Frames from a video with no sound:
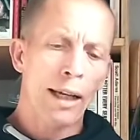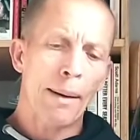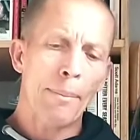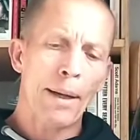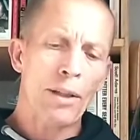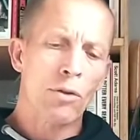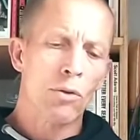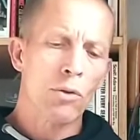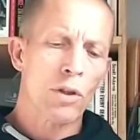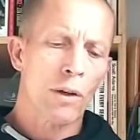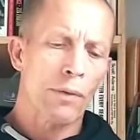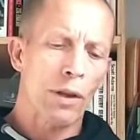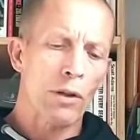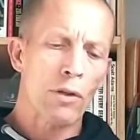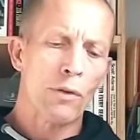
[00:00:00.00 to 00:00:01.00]
Gambetta
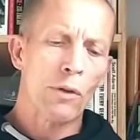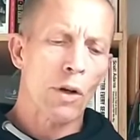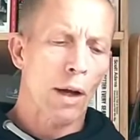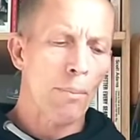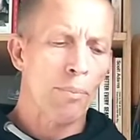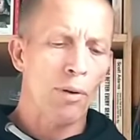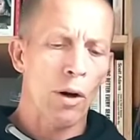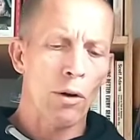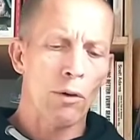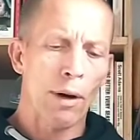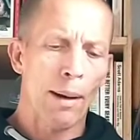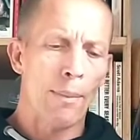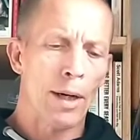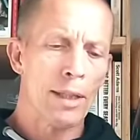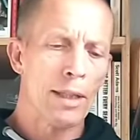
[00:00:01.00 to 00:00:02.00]
also, for those of you who like
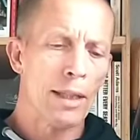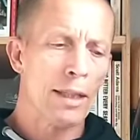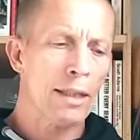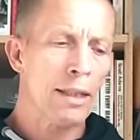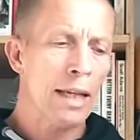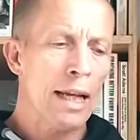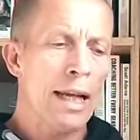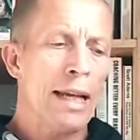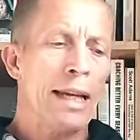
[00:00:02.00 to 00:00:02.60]
program ideas,